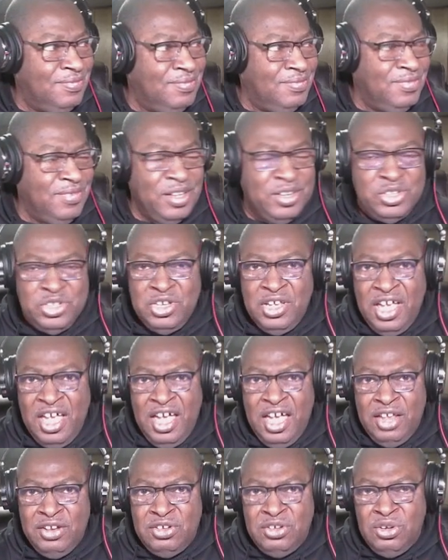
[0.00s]
a G
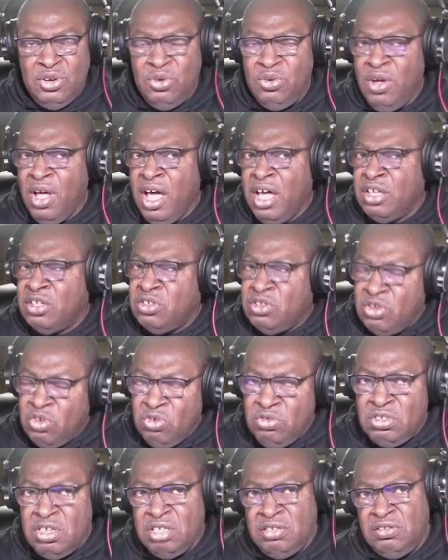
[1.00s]
add 2. You
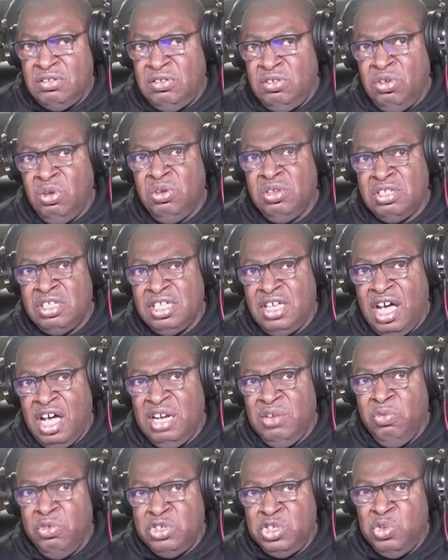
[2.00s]
decide
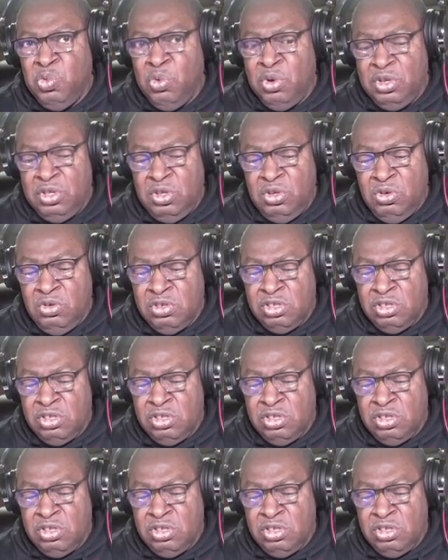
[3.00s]
which you want to use,